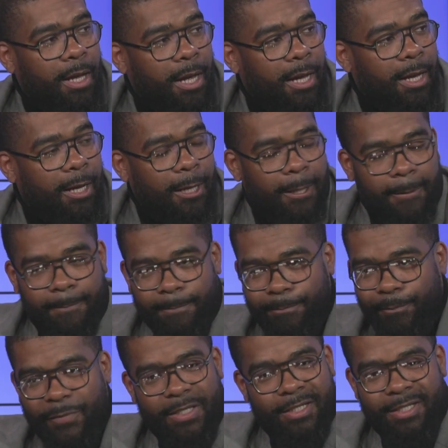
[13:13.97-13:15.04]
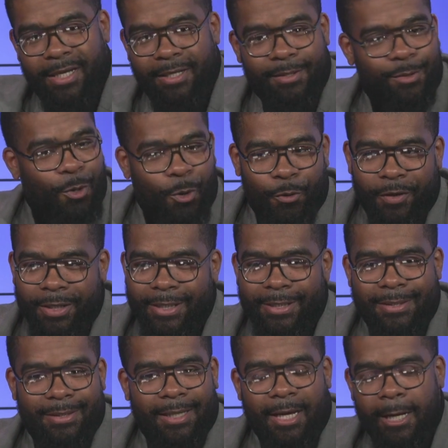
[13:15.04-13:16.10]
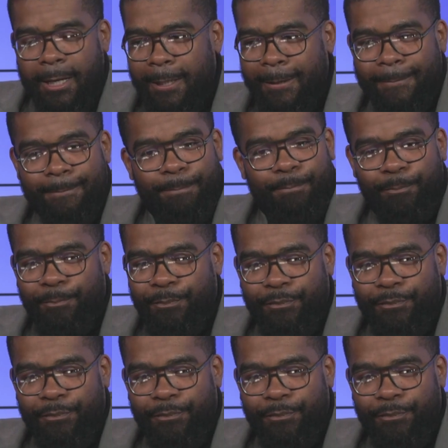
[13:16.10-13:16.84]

um, success stories, um,